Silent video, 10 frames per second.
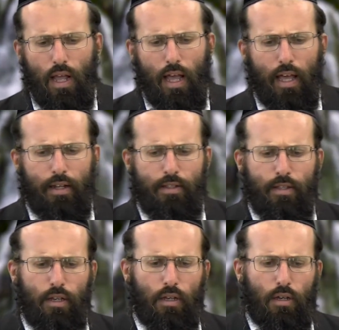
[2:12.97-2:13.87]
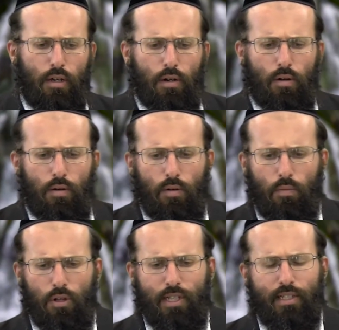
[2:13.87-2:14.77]
And
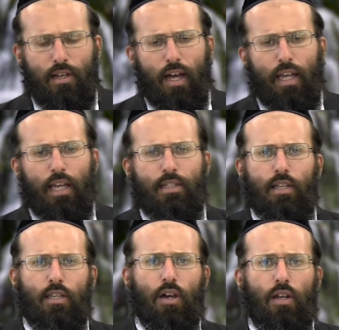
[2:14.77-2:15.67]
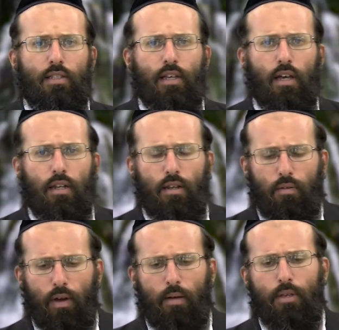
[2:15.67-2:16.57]
what's exciting is that
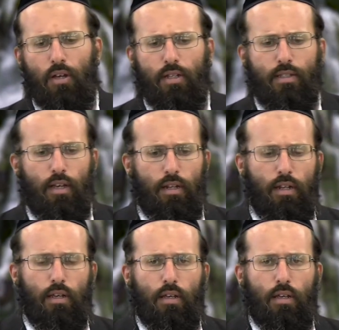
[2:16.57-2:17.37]
Rabbi Yonatan,